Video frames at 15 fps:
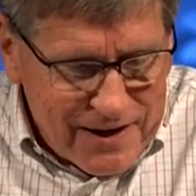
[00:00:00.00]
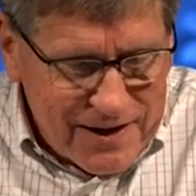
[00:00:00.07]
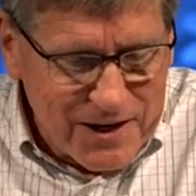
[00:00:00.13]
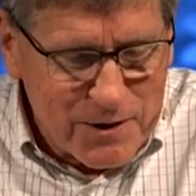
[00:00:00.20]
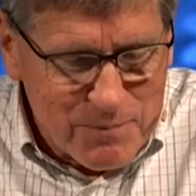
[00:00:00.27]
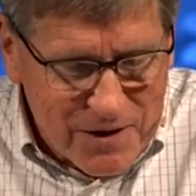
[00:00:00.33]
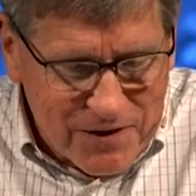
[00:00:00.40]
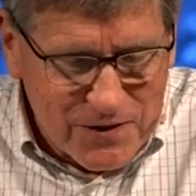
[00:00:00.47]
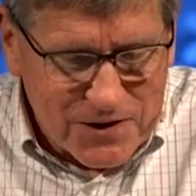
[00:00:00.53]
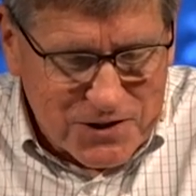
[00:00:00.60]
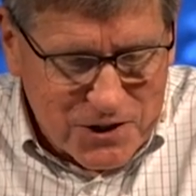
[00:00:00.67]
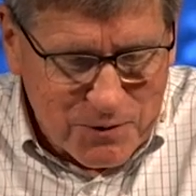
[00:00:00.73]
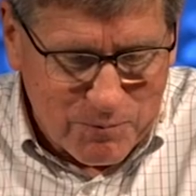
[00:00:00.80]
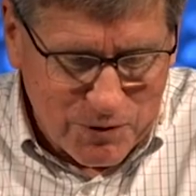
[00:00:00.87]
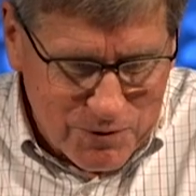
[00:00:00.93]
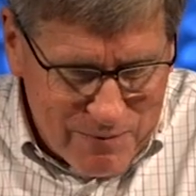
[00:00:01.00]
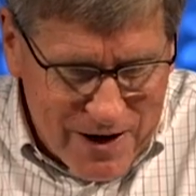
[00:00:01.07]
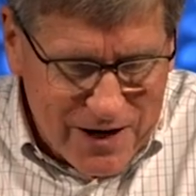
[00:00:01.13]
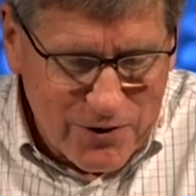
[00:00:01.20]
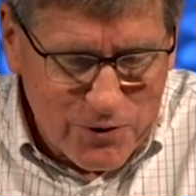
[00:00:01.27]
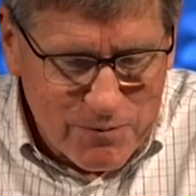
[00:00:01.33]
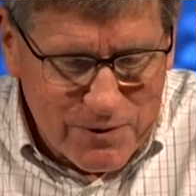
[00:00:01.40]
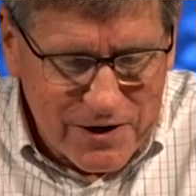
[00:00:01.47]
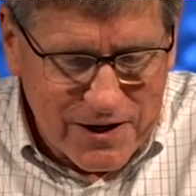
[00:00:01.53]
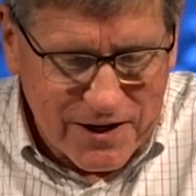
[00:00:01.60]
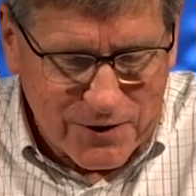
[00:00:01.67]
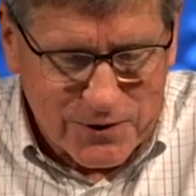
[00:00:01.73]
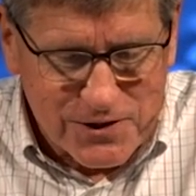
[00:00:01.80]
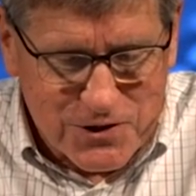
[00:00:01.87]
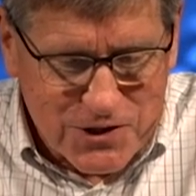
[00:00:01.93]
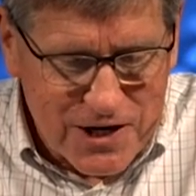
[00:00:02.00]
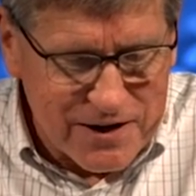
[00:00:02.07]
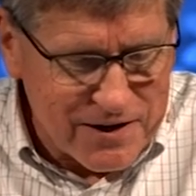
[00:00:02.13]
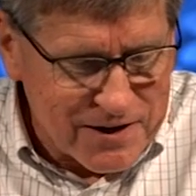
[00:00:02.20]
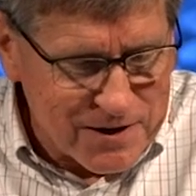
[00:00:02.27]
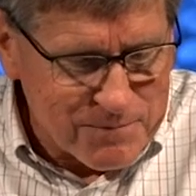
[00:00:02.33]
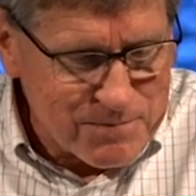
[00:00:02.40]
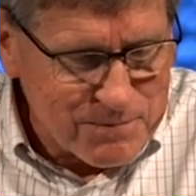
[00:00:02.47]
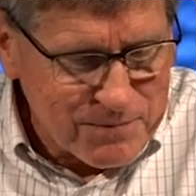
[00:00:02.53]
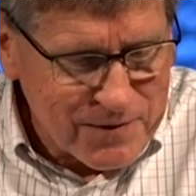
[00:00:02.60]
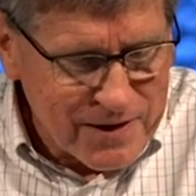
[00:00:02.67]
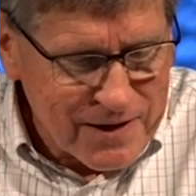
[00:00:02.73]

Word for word: him in the temple, the man who'd been healed, and said to him,